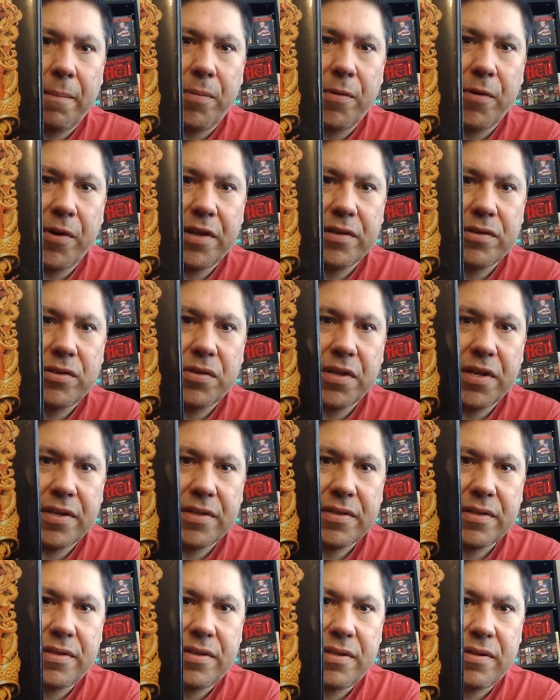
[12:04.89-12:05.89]
put into
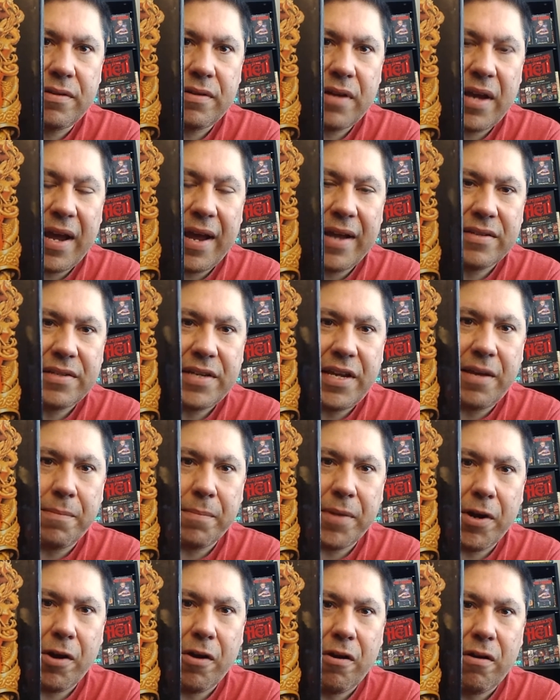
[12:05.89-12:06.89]
this antique
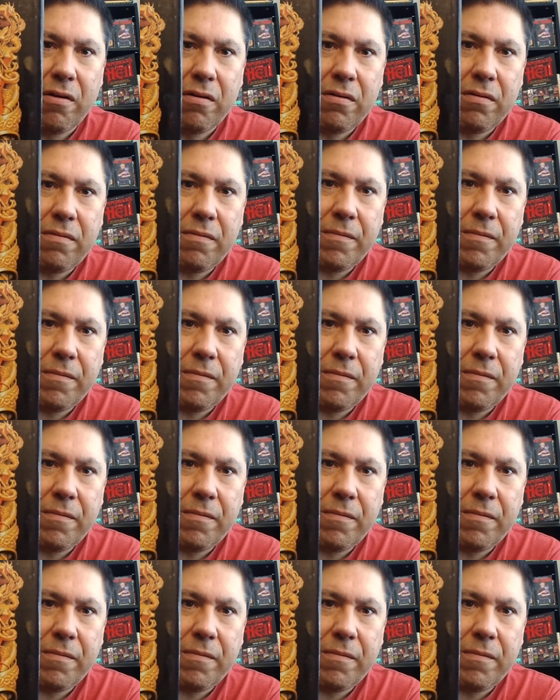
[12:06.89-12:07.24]
mirror.